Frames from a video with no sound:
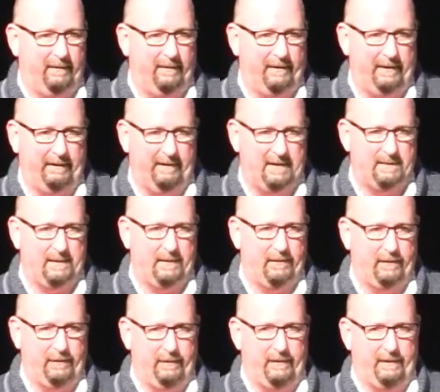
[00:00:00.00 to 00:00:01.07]
and the things that he's been
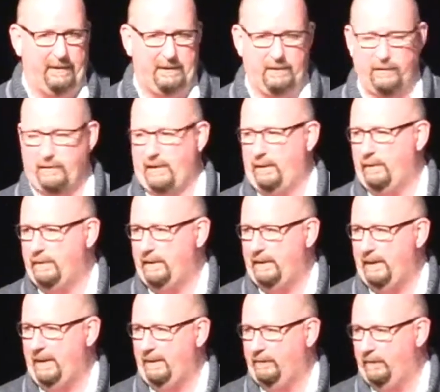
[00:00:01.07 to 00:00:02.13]
through and the things he'll share with
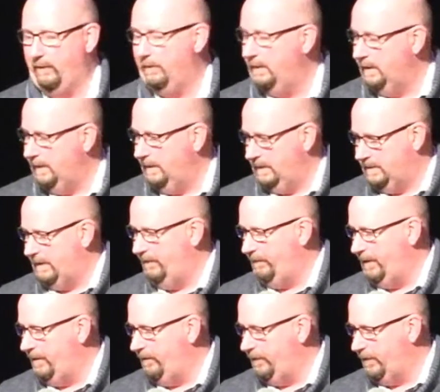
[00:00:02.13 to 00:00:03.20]
today. So is that
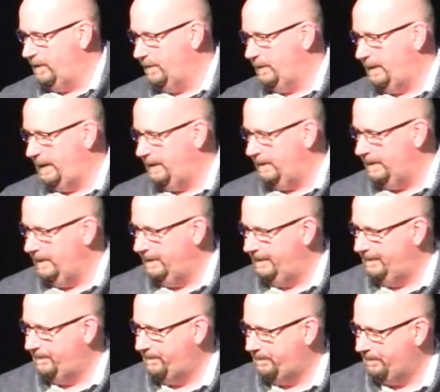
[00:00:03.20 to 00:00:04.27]
fair, Vern, to put that on you?
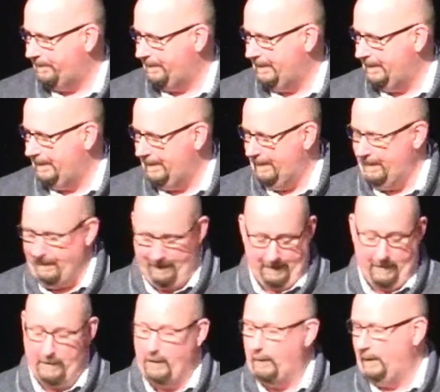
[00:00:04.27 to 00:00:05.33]

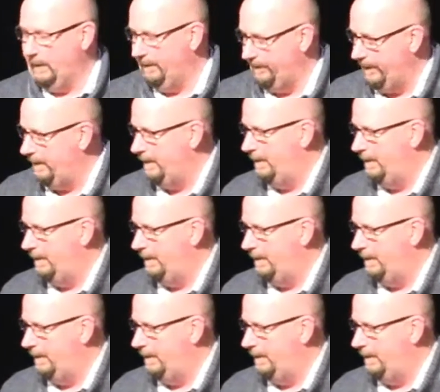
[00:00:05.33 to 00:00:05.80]
You know I love you.